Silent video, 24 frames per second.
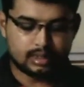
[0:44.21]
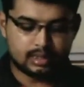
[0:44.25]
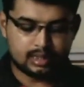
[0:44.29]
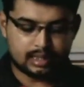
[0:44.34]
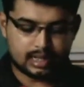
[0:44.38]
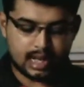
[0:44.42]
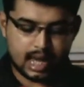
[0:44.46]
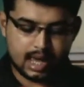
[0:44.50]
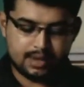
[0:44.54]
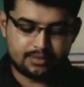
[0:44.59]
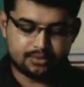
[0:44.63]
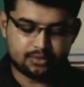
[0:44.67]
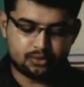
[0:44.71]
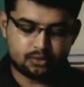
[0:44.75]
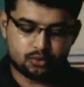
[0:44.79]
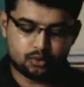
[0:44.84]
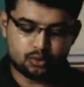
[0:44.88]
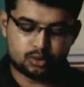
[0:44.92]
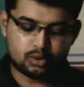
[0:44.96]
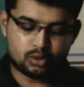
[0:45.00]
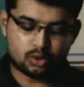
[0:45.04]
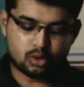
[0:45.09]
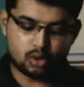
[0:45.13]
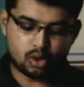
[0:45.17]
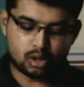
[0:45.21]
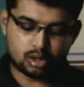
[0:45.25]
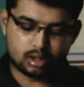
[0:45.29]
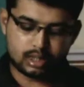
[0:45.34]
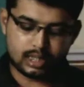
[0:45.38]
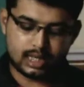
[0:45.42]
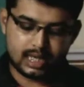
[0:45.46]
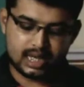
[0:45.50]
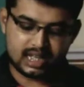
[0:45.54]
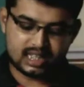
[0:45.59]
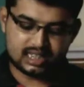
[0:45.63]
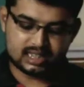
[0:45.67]
Life would
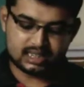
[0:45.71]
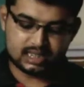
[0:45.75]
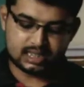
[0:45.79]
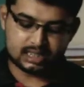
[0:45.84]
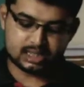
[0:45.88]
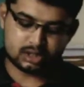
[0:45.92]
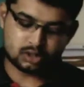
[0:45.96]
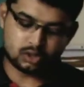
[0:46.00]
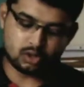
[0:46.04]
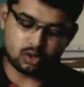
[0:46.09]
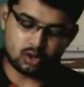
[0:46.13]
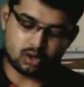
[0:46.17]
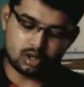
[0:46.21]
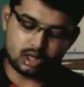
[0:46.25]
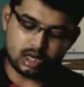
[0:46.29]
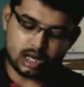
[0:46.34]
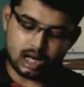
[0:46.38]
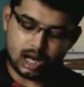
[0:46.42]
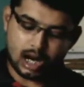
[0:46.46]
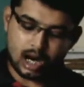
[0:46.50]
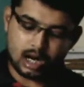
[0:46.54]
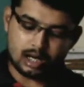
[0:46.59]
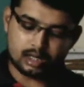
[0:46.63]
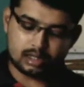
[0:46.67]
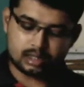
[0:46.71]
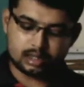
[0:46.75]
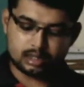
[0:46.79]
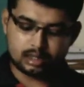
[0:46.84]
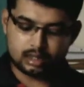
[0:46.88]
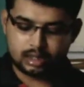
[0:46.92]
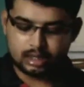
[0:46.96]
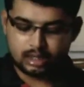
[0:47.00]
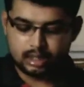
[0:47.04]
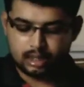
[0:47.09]
not exist on Earth